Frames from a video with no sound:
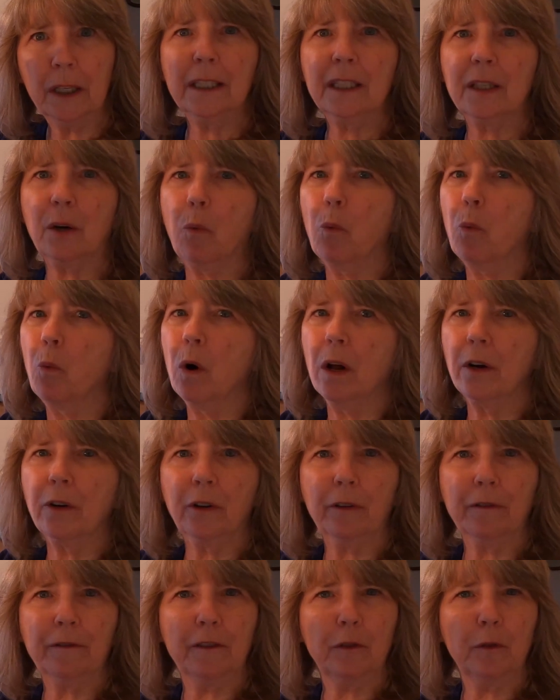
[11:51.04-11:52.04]
It's a
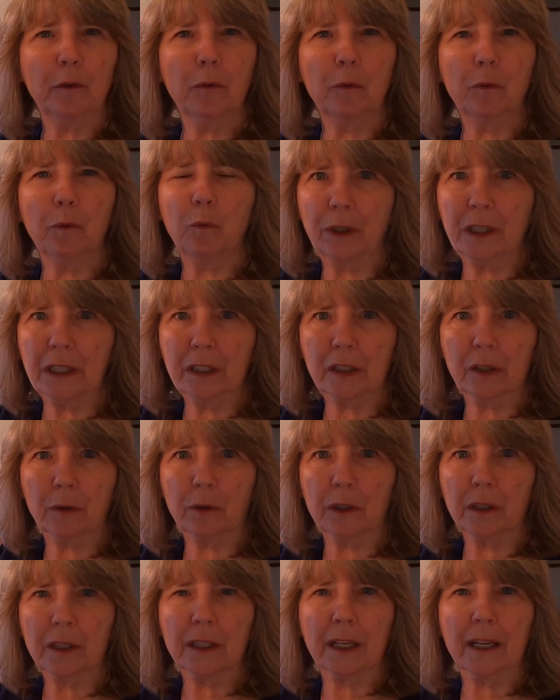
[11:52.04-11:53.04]
wonderful
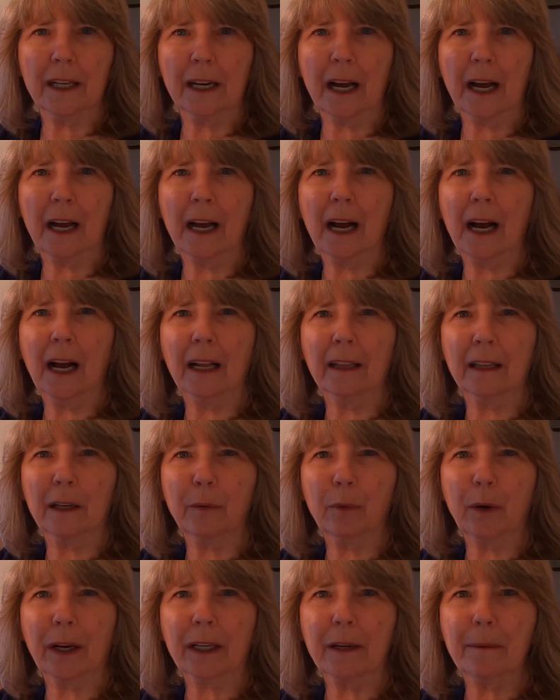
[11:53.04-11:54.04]
resource and I highly
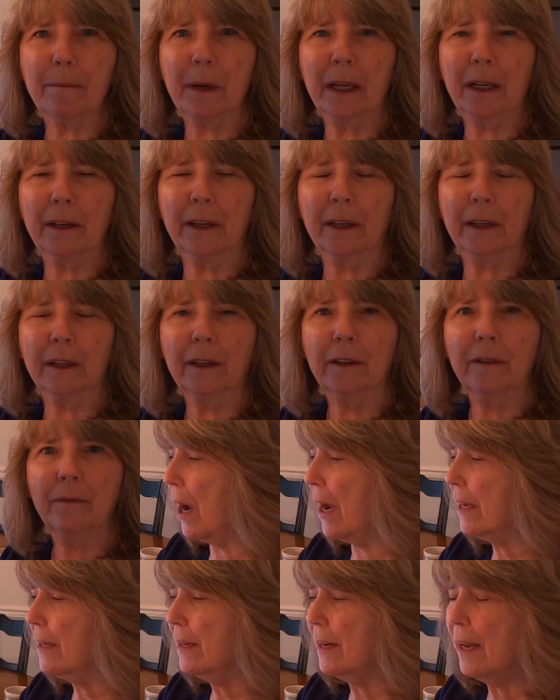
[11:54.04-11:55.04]
recommend it.
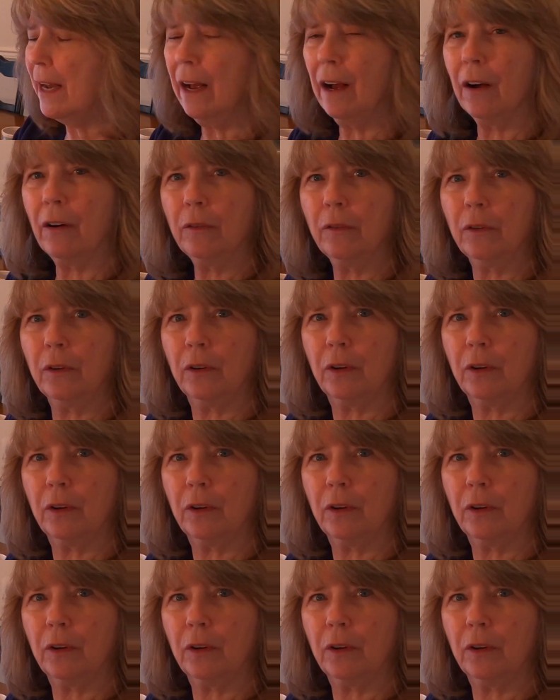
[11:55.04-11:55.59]
Right now,